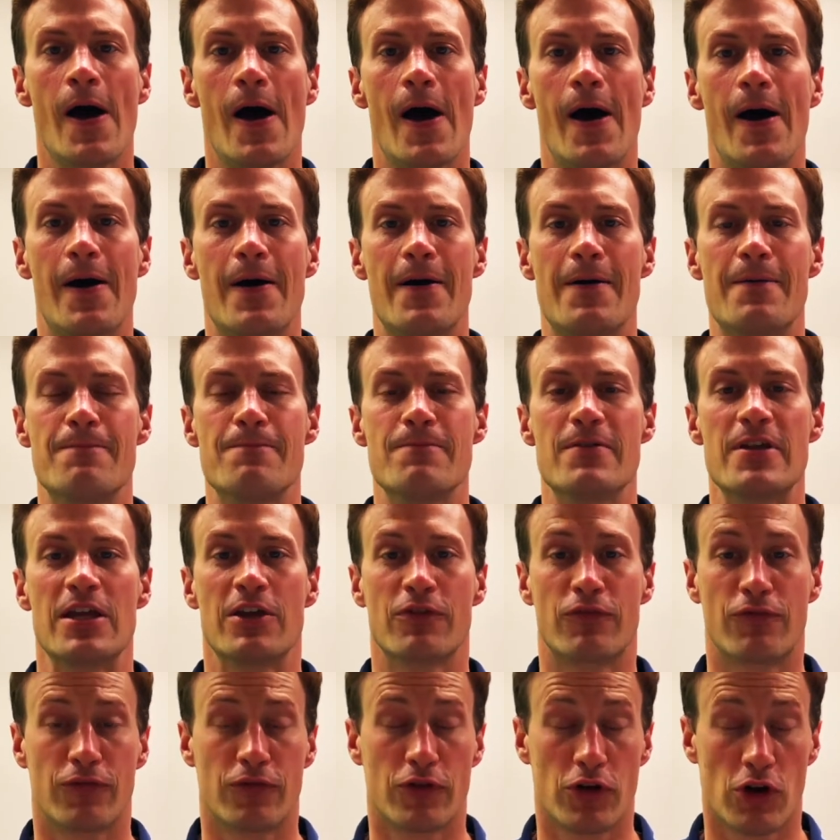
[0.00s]
um,
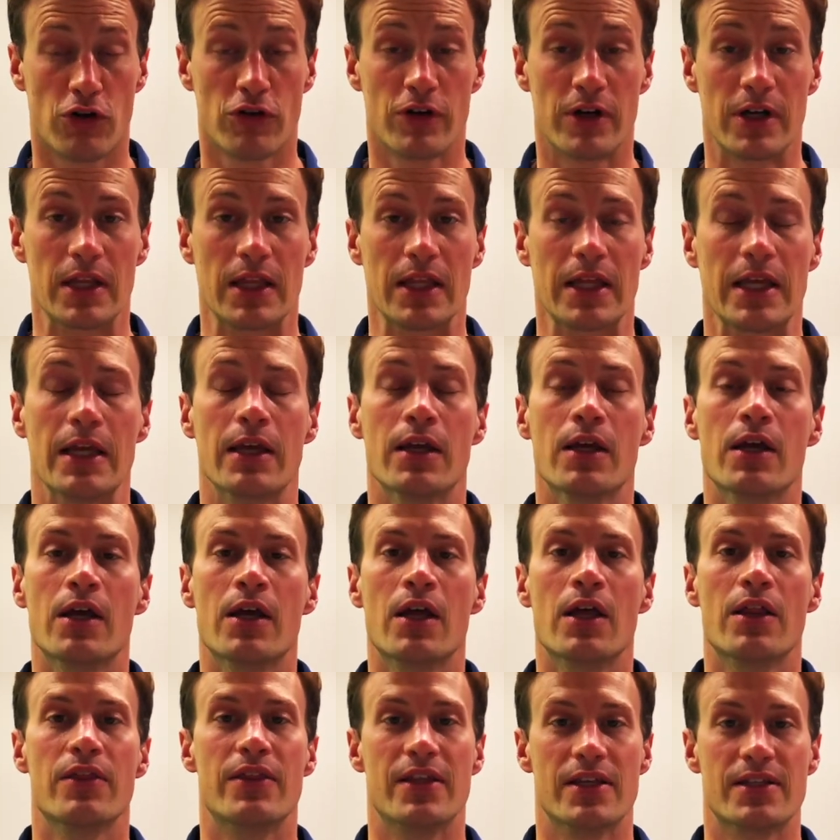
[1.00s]
if currently
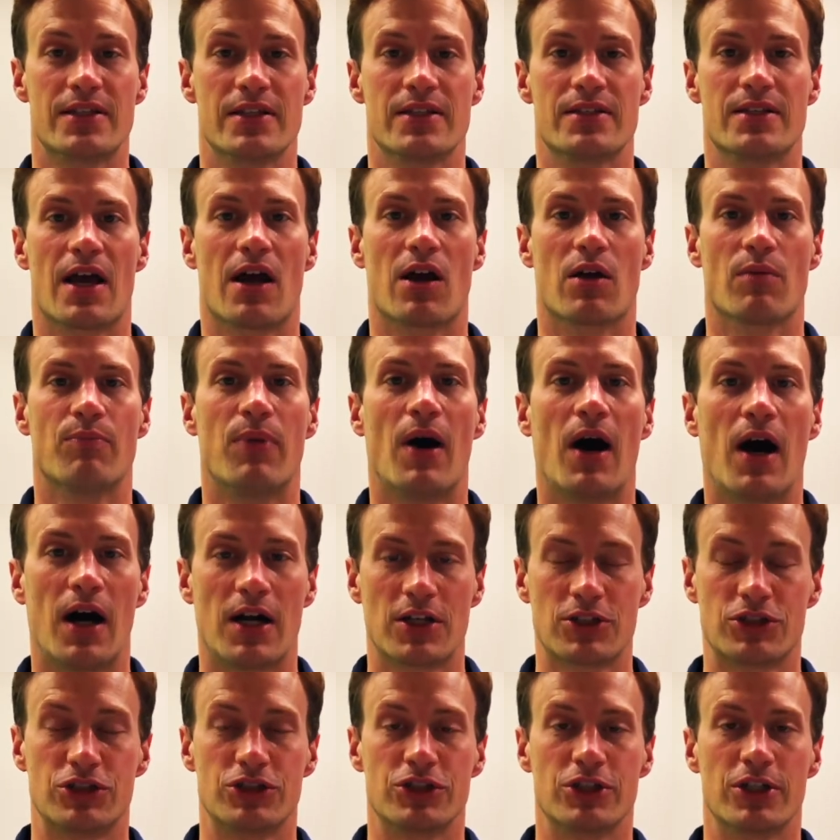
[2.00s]
this is our
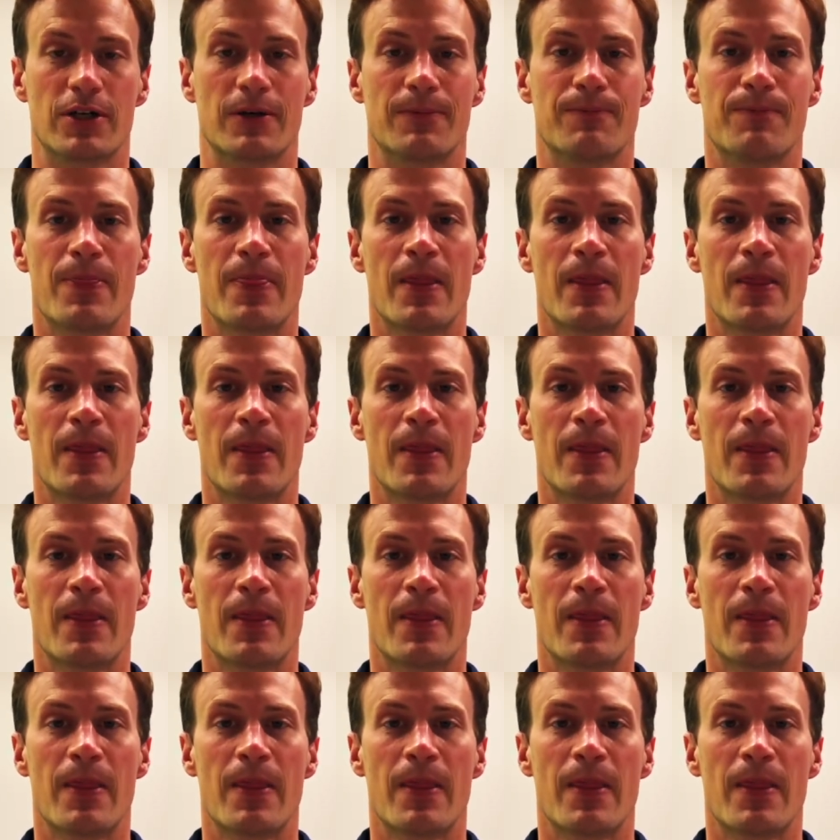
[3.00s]
posture?